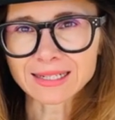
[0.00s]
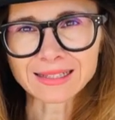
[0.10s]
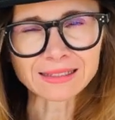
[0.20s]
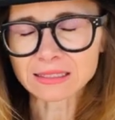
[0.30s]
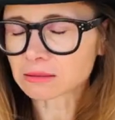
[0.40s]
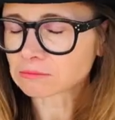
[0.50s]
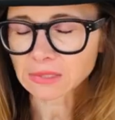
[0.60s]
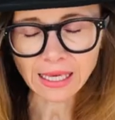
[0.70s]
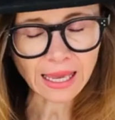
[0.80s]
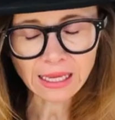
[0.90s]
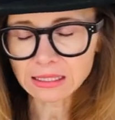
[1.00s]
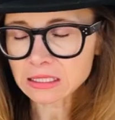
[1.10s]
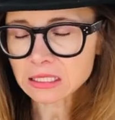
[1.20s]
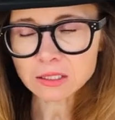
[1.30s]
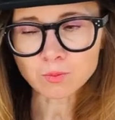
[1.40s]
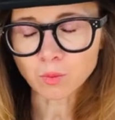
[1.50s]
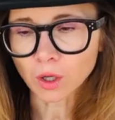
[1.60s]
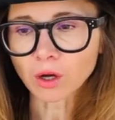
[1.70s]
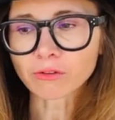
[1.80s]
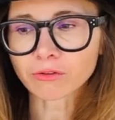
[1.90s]
And again, this is
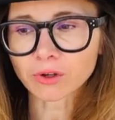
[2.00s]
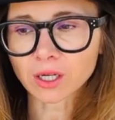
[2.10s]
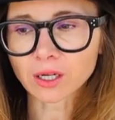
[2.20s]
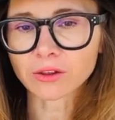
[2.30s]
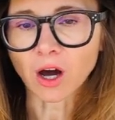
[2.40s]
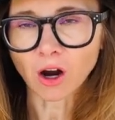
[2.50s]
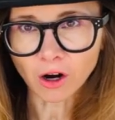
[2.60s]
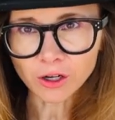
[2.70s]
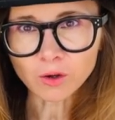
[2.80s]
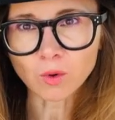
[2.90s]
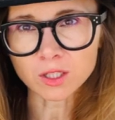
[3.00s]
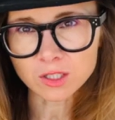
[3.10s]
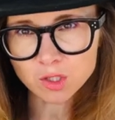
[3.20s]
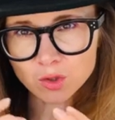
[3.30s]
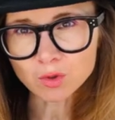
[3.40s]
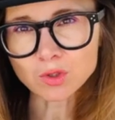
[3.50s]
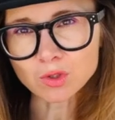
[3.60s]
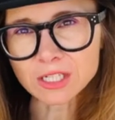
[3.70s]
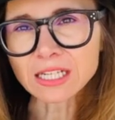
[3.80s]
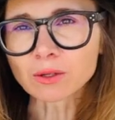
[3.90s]
one of the harder ones to
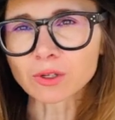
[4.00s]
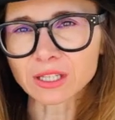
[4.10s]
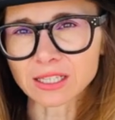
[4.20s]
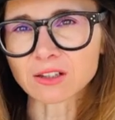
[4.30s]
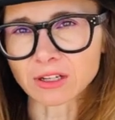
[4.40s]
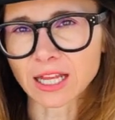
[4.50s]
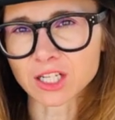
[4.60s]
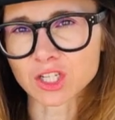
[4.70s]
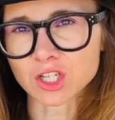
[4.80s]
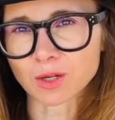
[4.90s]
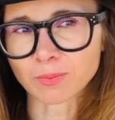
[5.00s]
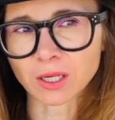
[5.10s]
deal with in the relationship,